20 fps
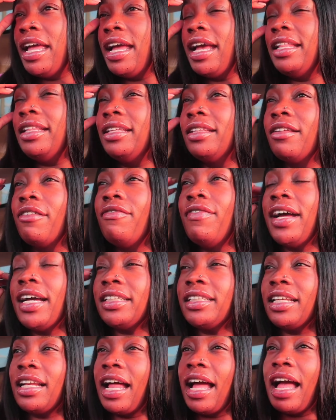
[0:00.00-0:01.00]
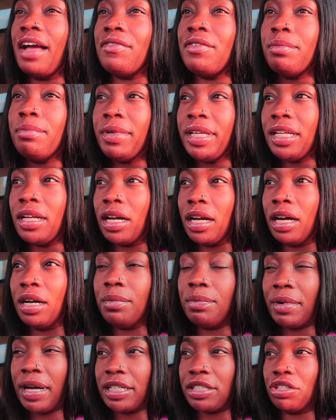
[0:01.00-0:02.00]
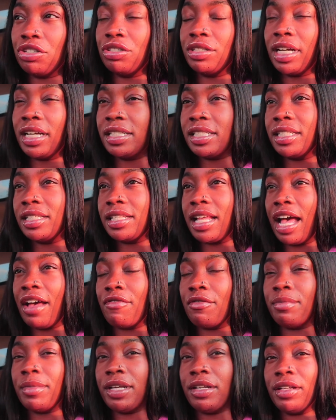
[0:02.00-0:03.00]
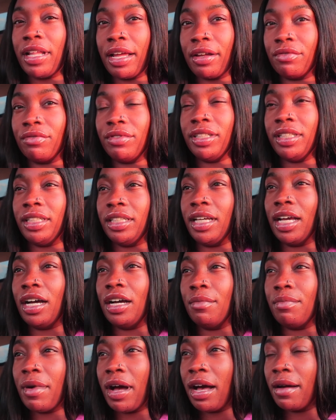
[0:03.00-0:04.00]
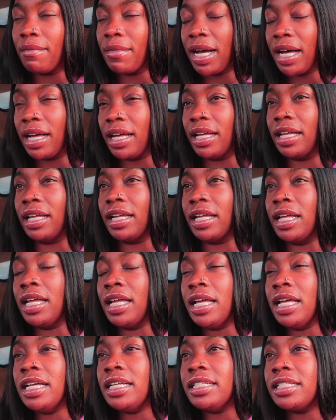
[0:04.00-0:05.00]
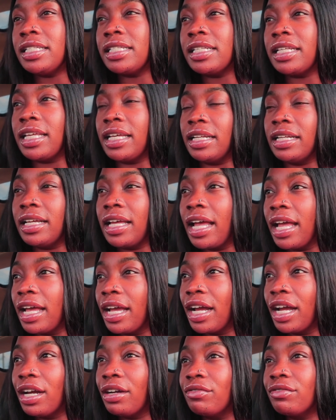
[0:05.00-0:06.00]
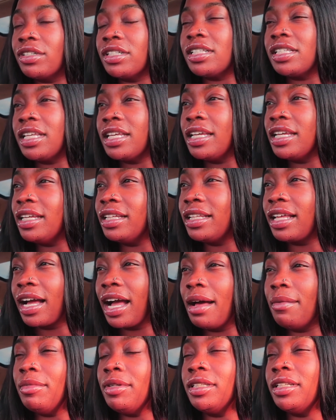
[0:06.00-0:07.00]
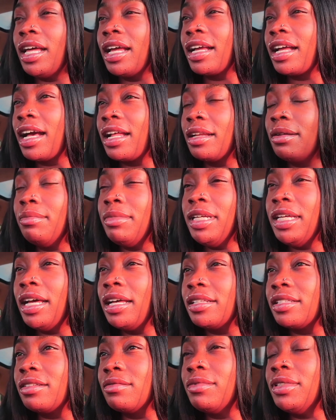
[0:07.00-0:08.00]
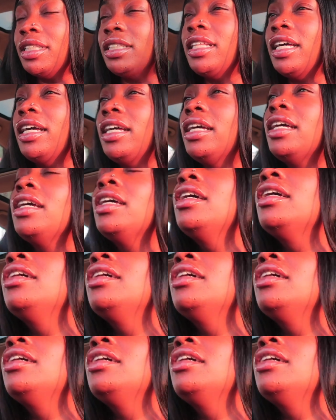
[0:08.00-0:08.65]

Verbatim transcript: And then the fact that I haven't been up, I told you guys this, I haven't been like really up on my skincare routine. Like I've been like kind of BSing with that.